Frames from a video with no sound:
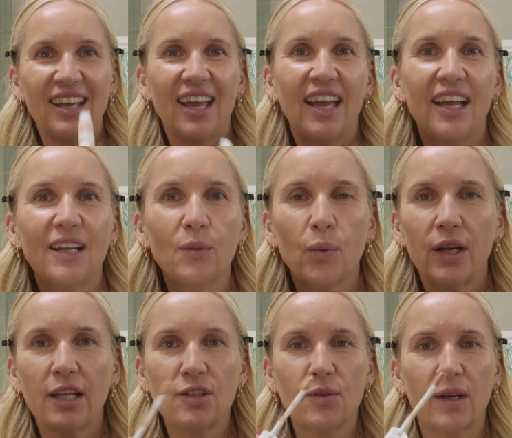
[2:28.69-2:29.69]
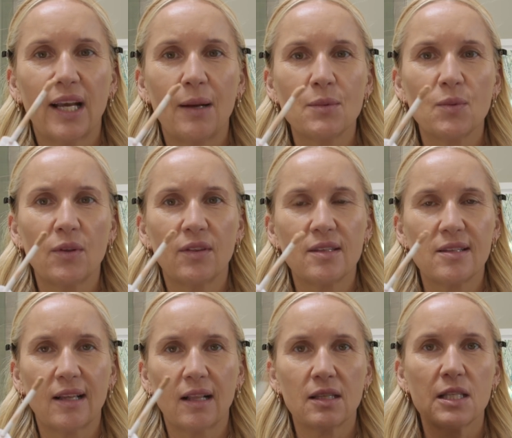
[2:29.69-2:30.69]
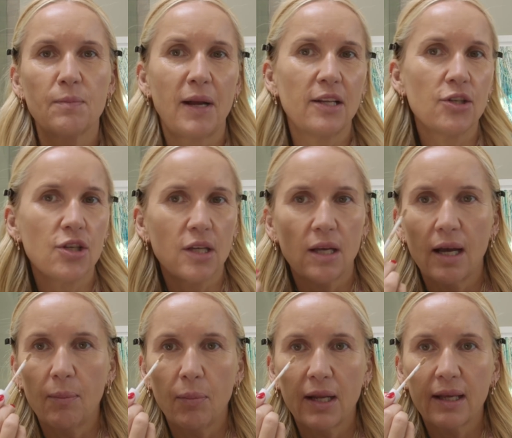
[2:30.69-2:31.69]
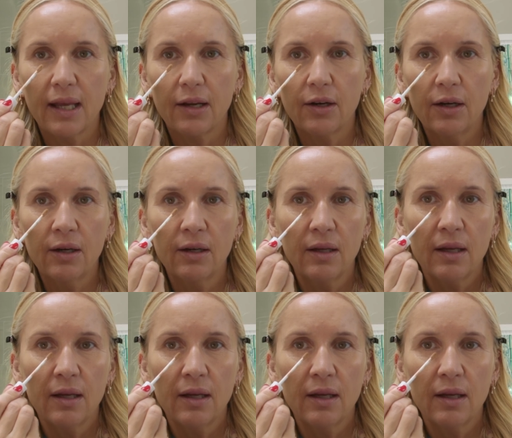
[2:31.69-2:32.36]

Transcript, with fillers: And what I do, it comes with this little spongy applicator.